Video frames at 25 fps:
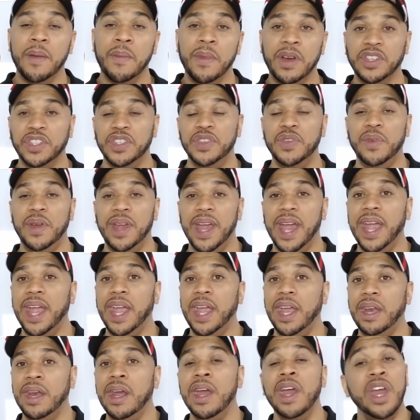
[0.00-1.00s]
of muscle you
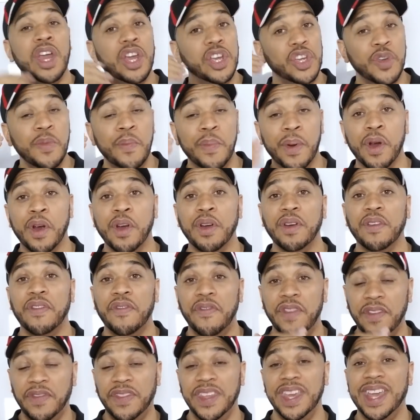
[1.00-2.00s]
gain, you burn
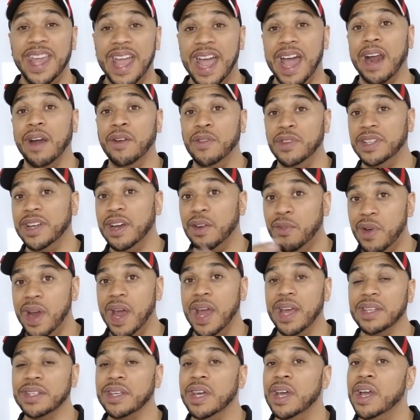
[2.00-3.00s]
50 calories at
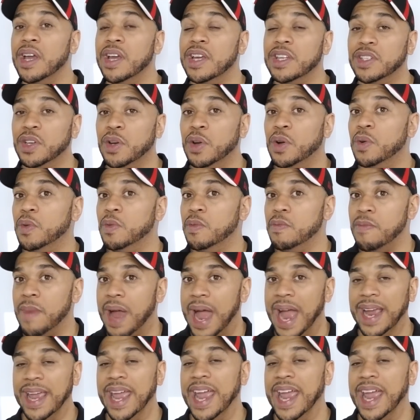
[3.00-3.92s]
rest. So I